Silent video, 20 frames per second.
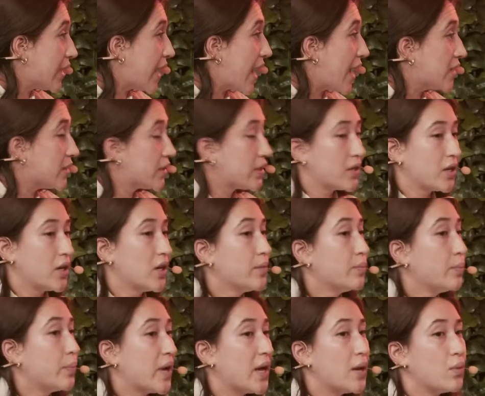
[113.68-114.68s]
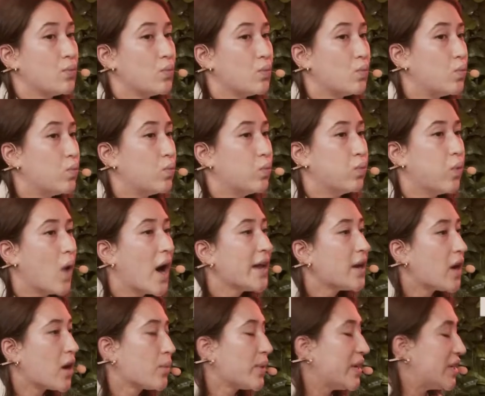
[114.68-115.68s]
answer, but
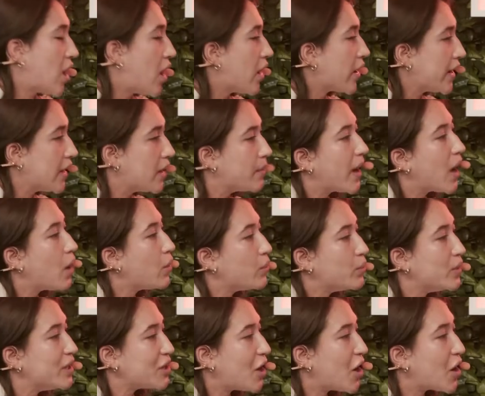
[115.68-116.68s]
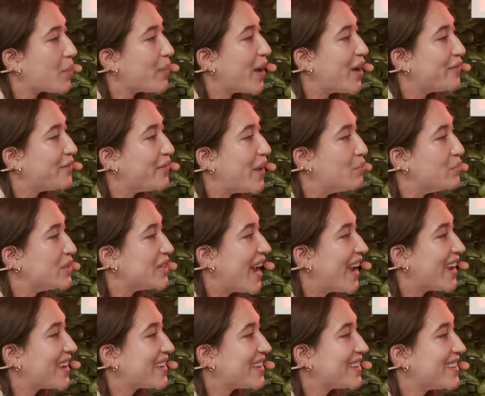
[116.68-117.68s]
what are we talking about when we talk about
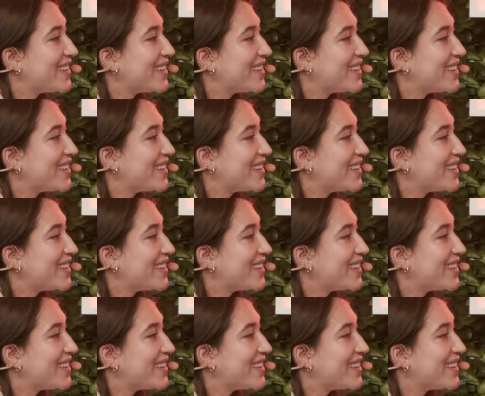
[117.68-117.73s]
Femtech?